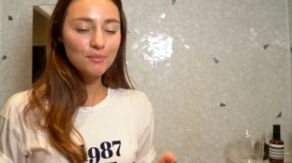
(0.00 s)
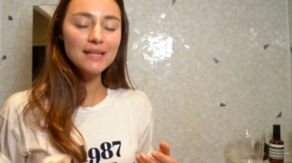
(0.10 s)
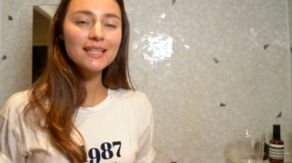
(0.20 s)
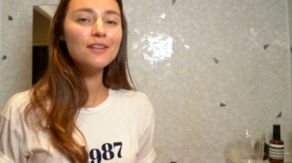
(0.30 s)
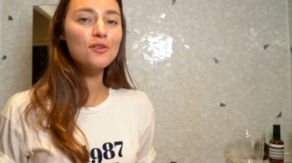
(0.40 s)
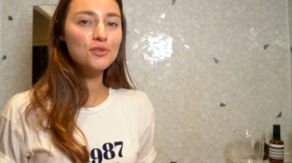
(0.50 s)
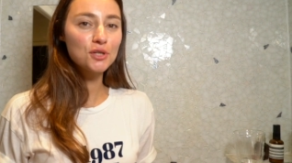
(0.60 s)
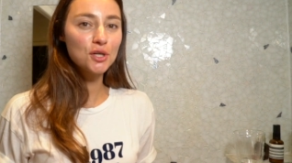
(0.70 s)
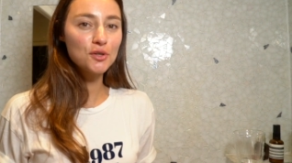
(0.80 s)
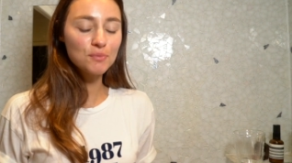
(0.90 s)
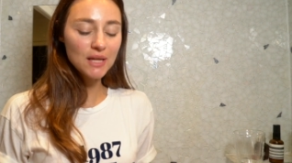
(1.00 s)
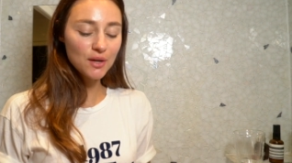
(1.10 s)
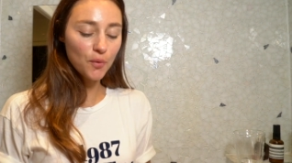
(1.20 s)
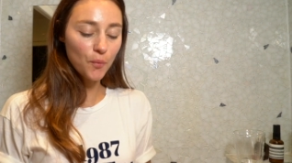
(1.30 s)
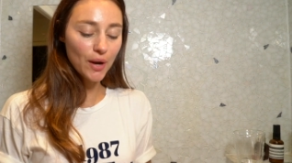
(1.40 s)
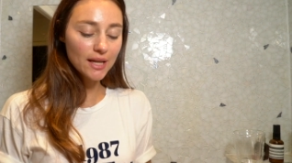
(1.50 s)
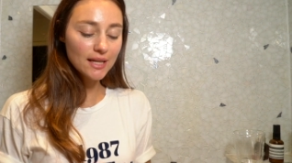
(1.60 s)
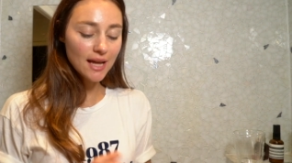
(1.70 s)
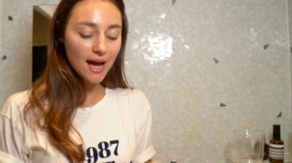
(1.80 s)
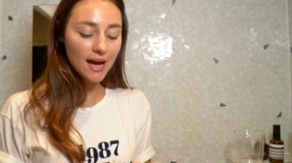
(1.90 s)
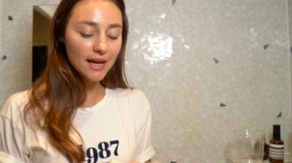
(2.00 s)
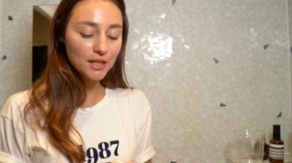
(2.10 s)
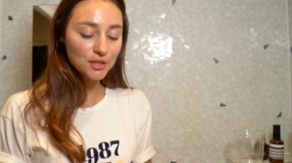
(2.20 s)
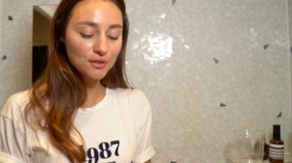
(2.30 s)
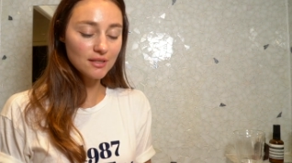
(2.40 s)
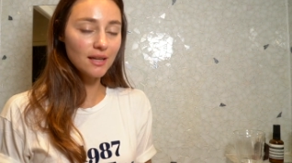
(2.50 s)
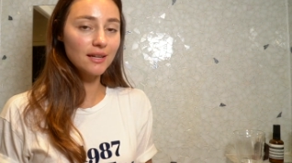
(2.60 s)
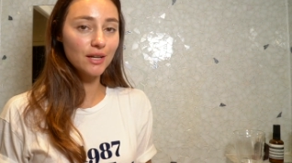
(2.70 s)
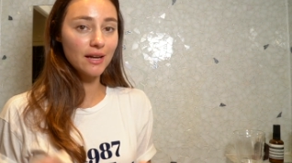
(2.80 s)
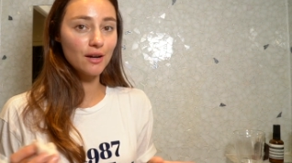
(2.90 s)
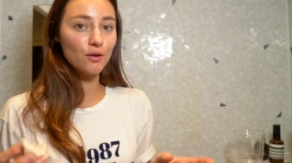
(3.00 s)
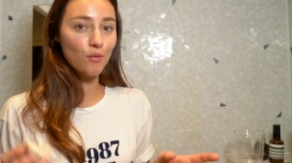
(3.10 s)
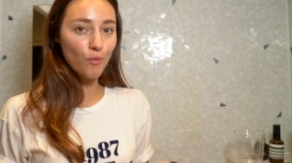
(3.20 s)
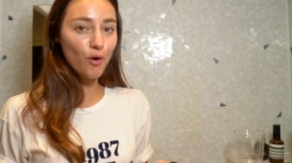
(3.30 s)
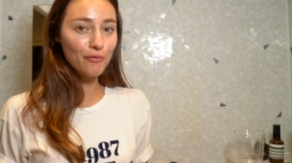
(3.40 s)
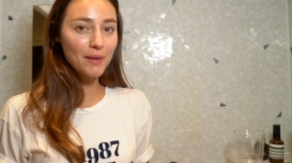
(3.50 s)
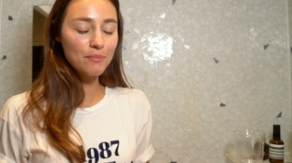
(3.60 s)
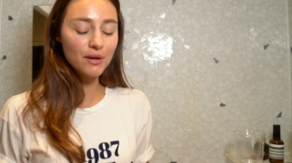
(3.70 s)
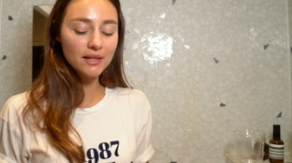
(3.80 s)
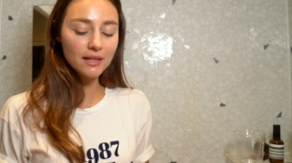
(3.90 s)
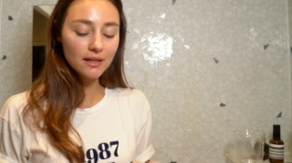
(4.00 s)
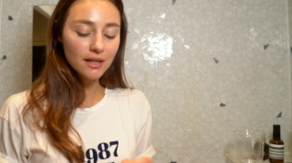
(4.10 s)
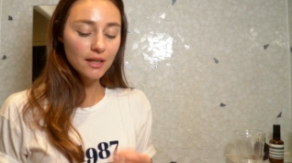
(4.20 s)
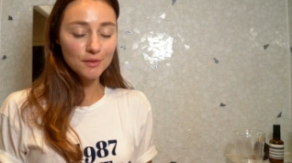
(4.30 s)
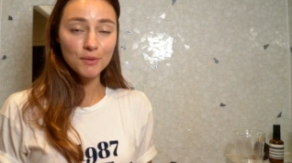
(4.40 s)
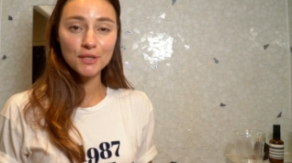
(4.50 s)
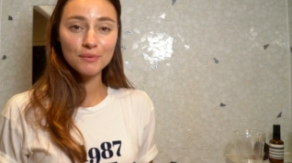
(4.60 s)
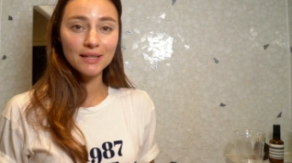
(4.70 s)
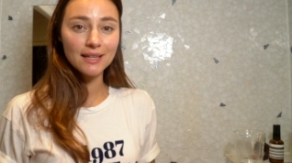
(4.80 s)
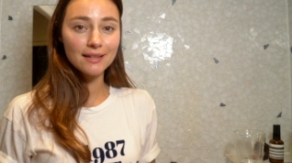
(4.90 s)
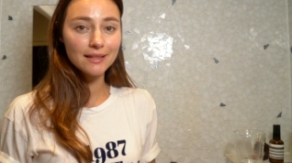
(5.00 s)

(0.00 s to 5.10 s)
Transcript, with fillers: my skin also shows me when I should take care more of my body, especially when I get